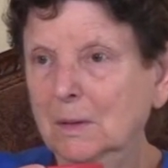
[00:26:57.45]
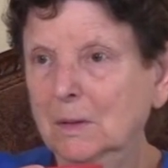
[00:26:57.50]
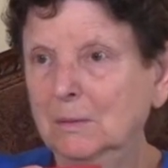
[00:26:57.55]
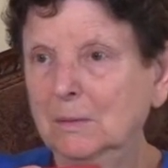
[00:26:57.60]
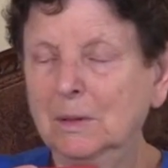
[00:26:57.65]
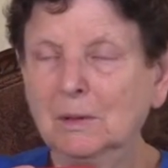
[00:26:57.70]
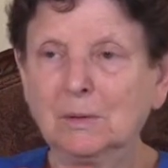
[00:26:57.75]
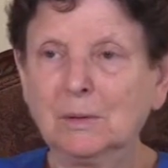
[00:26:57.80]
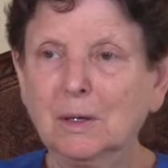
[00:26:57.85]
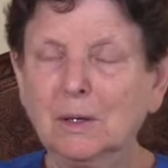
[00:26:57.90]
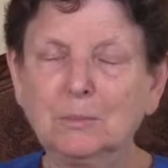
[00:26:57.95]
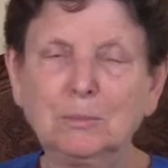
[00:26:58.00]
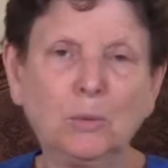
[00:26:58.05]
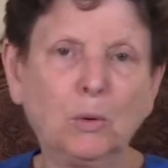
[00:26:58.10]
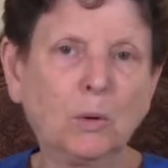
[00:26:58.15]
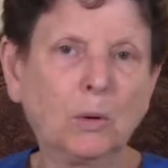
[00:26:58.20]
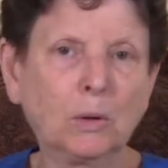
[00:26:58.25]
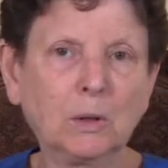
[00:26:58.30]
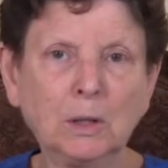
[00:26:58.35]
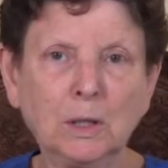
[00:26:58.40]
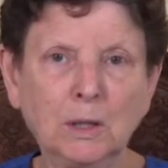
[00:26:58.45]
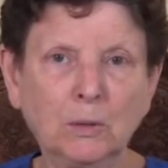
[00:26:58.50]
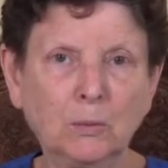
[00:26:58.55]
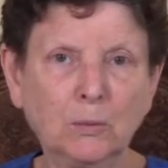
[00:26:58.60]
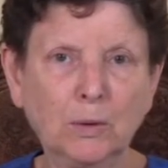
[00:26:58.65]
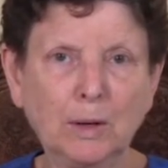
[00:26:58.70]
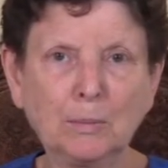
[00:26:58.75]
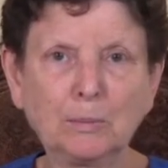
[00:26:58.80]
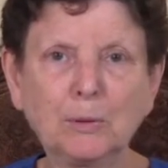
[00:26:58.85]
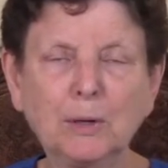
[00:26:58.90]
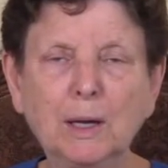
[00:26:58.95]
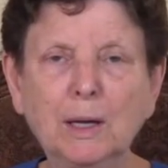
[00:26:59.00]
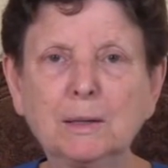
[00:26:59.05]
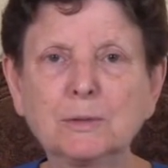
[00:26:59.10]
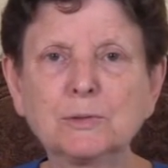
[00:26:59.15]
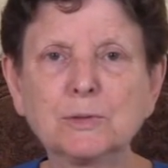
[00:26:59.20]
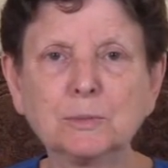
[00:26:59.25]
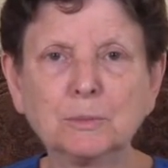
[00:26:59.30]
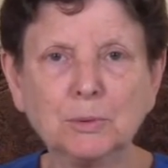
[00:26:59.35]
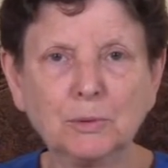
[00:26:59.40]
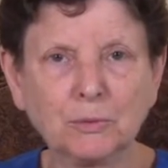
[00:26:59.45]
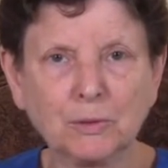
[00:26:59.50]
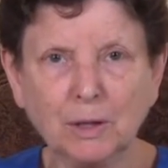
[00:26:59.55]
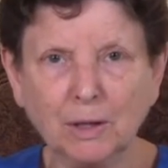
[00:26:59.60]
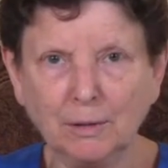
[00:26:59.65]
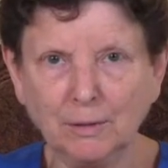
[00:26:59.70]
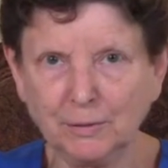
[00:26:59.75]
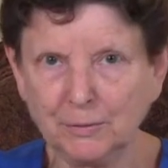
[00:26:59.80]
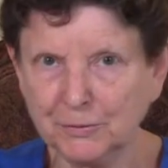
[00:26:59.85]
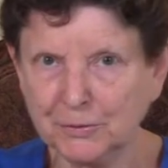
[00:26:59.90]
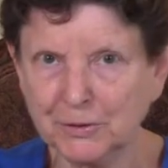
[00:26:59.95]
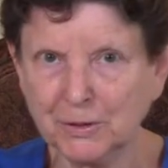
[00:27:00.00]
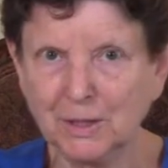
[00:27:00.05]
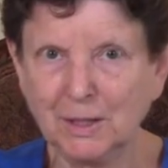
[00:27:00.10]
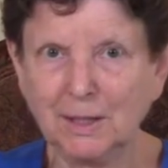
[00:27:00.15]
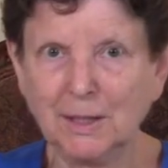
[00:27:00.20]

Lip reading: morally reprehensible cult